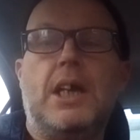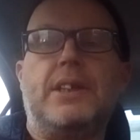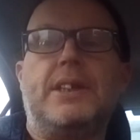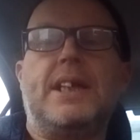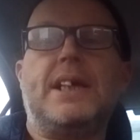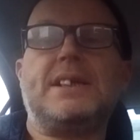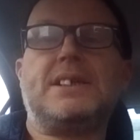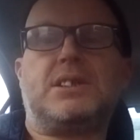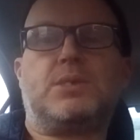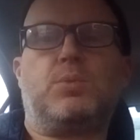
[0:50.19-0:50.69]

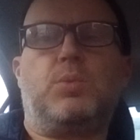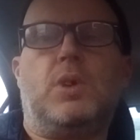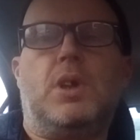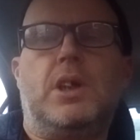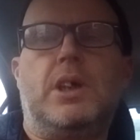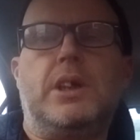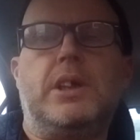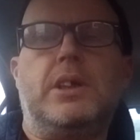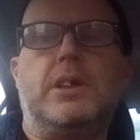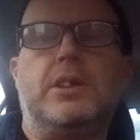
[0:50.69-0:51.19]
That's
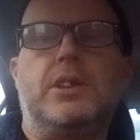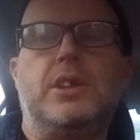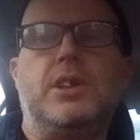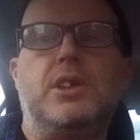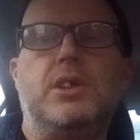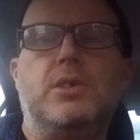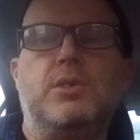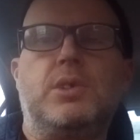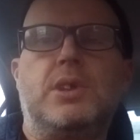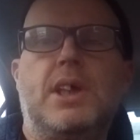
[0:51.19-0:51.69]
why
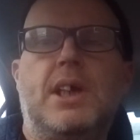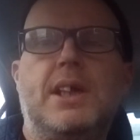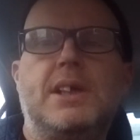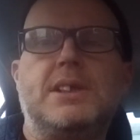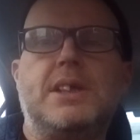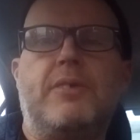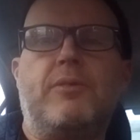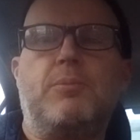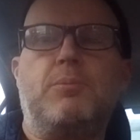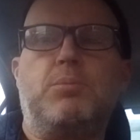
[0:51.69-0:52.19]
the UK is
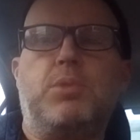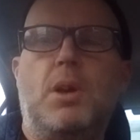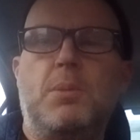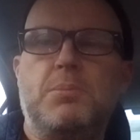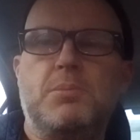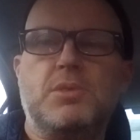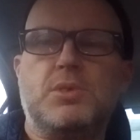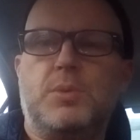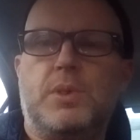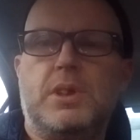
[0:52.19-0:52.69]
having
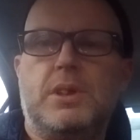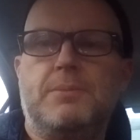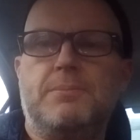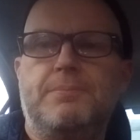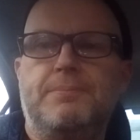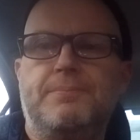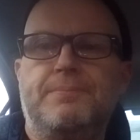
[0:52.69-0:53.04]
problems with them.